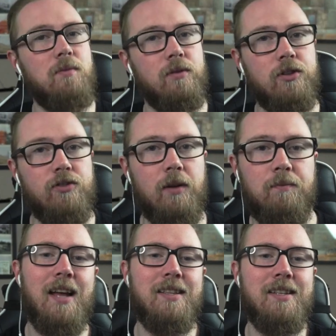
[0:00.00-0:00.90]
pawn string.
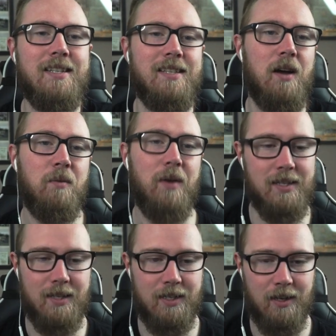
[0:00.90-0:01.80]
And the stat
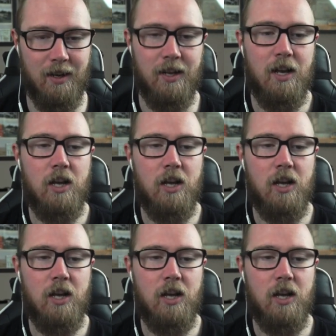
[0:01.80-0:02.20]
weights are done.